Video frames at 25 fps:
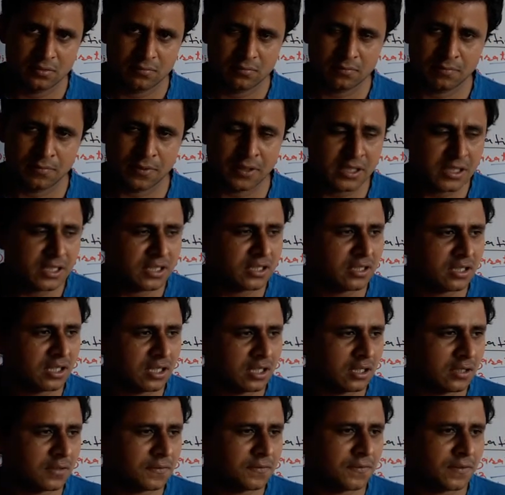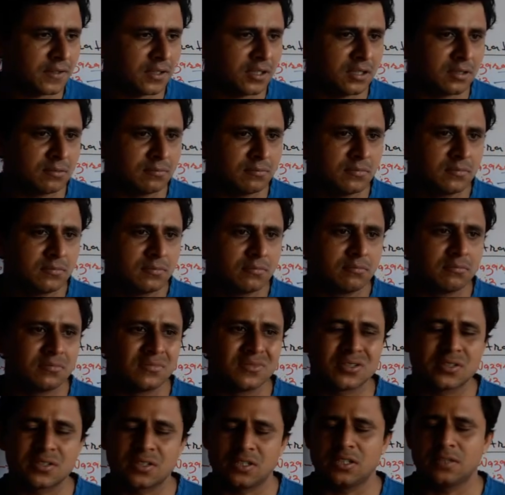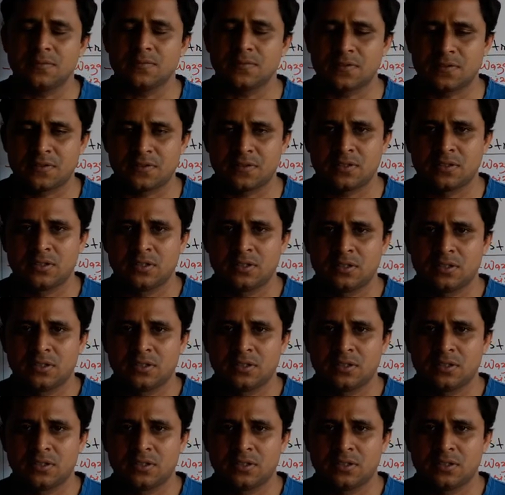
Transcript: but not from Muslims.